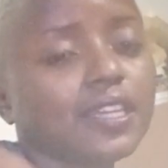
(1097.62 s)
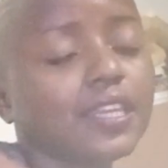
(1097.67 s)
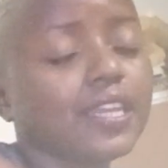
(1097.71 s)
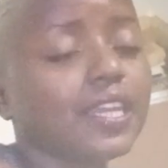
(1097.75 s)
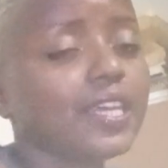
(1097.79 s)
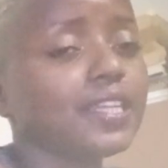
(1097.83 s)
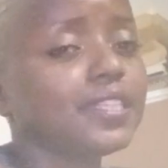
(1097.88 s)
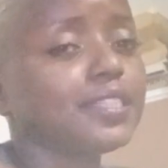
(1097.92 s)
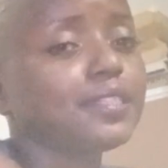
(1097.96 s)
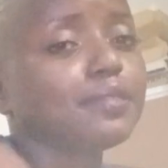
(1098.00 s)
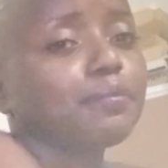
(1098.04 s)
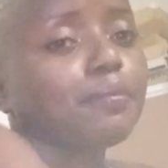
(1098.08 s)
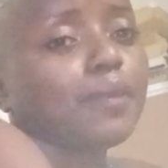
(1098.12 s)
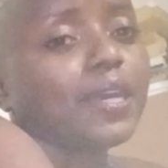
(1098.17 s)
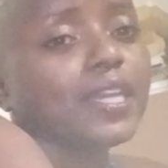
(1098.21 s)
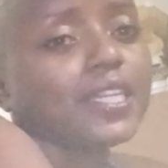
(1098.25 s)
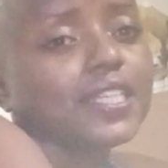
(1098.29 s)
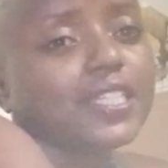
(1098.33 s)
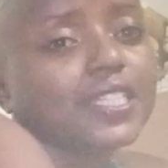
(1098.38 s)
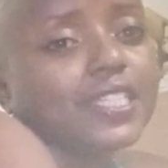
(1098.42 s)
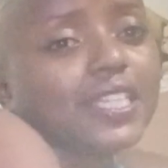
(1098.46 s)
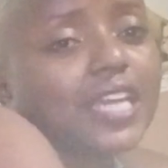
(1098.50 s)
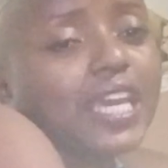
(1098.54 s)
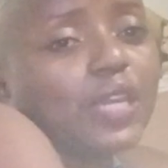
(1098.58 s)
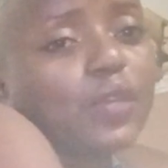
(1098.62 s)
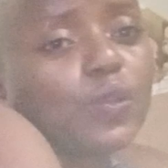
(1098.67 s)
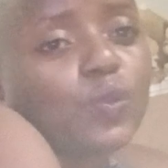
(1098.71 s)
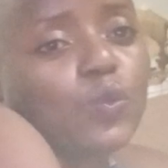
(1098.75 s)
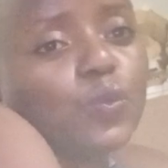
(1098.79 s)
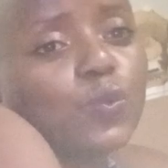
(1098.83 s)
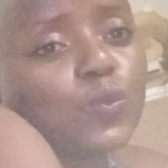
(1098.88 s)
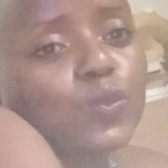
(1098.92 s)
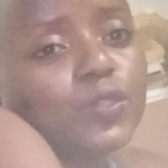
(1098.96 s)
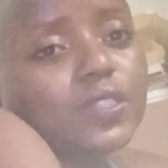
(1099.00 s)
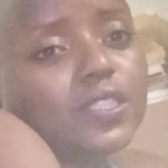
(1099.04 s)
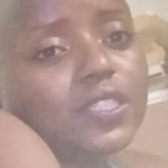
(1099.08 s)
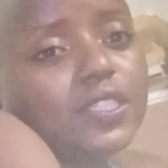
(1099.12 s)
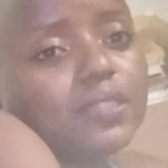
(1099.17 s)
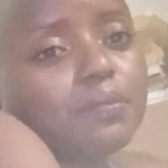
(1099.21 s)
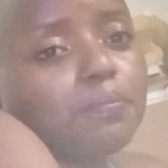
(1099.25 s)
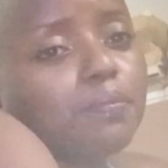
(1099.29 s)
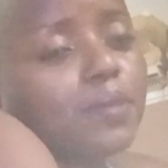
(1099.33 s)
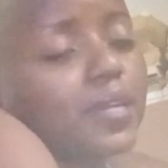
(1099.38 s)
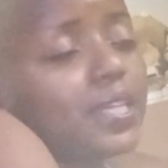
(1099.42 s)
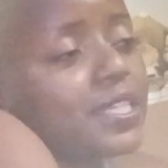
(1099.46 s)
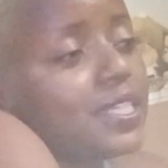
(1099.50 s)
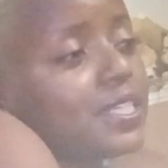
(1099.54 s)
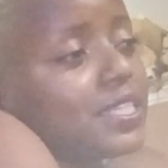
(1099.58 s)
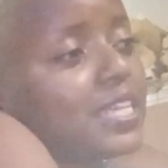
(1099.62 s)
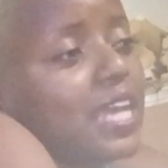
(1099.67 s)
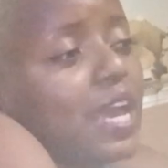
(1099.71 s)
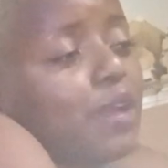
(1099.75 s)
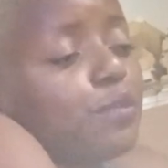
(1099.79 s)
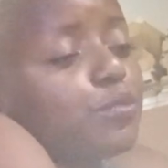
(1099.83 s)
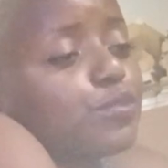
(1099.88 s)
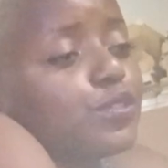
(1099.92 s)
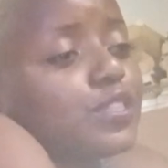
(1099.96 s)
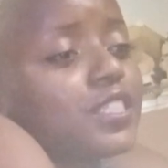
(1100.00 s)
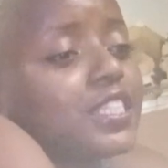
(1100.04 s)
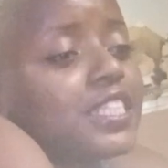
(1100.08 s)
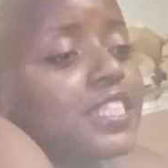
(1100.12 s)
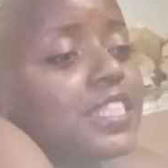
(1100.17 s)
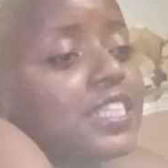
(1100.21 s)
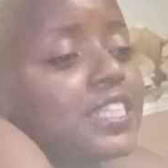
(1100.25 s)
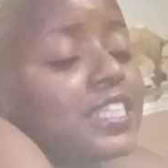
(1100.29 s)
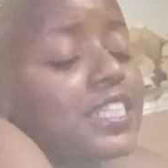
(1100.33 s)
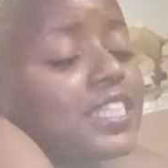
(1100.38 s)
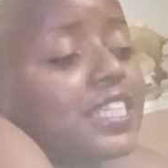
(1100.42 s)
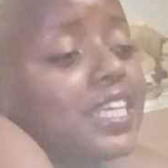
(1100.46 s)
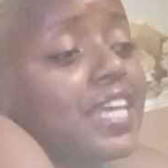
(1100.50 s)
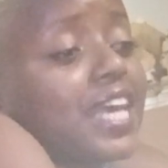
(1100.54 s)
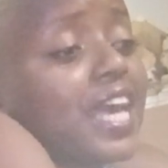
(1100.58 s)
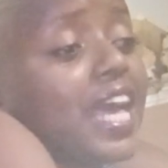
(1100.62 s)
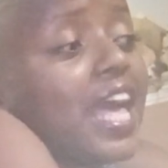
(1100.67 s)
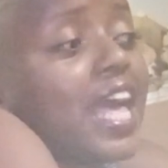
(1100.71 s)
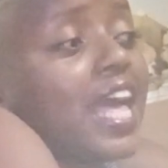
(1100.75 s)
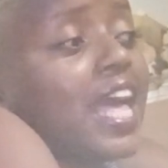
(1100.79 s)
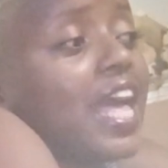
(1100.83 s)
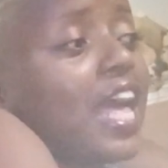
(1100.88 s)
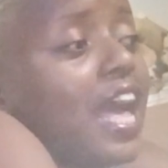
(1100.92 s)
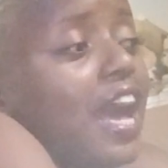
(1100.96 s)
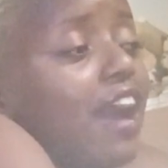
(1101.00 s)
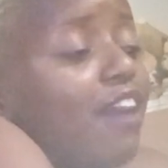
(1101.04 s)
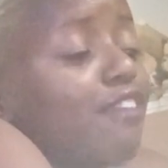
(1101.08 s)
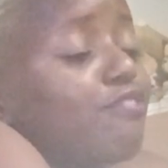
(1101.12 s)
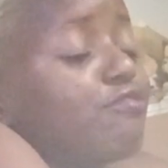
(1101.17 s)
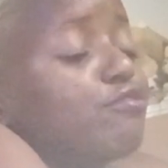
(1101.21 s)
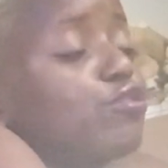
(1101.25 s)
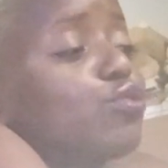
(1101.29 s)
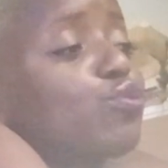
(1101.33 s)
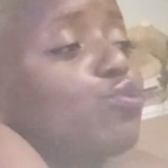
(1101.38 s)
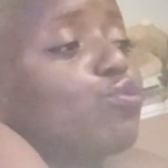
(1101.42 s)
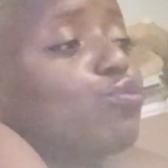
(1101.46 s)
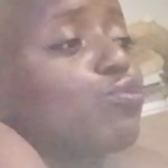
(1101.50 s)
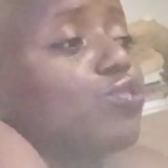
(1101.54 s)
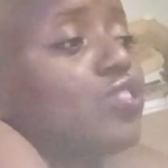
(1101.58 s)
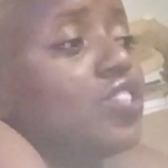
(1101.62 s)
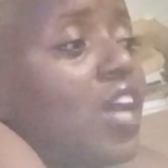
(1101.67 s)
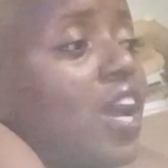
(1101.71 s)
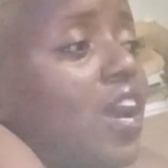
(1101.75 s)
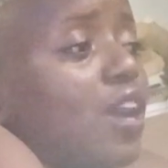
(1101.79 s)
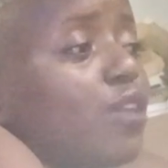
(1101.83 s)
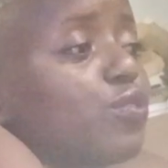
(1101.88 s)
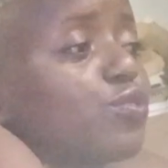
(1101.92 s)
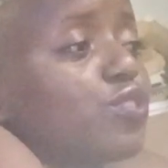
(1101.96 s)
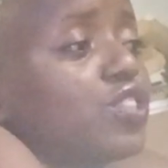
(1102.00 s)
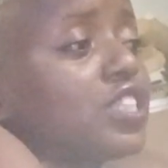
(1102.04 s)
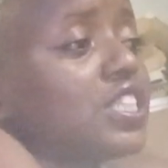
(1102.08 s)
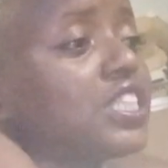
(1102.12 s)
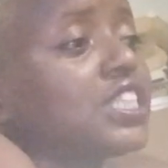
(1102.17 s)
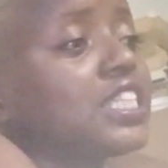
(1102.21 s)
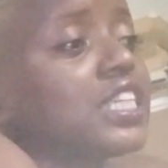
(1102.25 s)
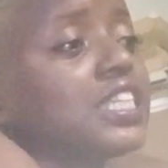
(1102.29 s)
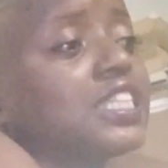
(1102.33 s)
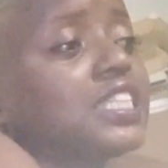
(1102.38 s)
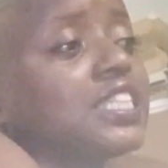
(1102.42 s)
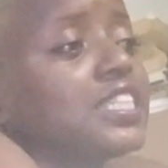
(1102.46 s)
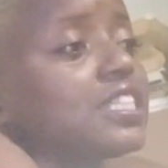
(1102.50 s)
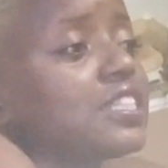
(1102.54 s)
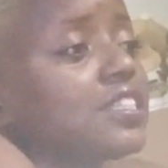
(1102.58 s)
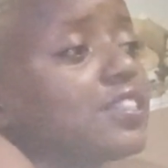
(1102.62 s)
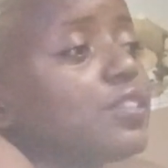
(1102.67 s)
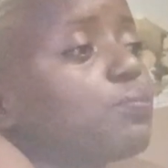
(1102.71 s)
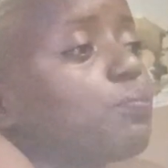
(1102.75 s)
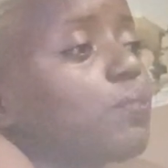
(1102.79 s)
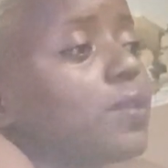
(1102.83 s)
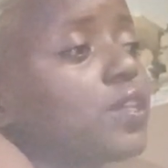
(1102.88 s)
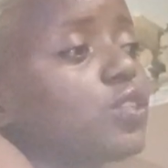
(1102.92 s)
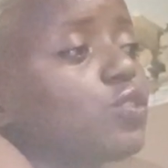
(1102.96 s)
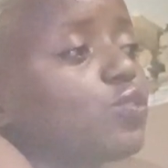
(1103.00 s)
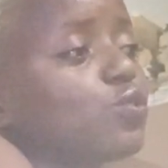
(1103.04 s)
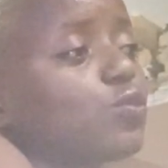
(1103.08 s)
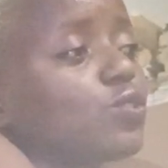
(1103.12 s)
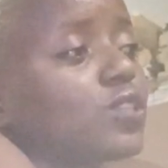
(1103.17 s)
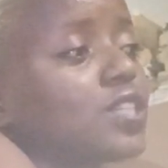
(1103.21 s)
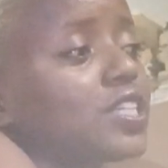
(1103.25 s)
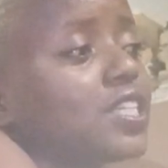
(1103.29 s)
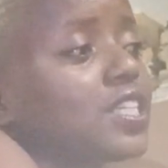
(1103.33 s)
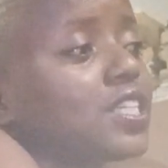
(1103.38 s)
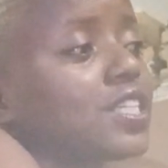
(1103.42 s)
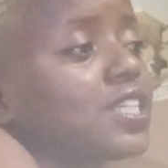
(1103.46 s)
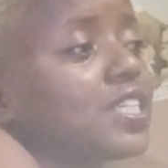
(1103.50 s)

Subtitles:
clients' money, I could, but I was just a foot soldier. I was just a salesperson.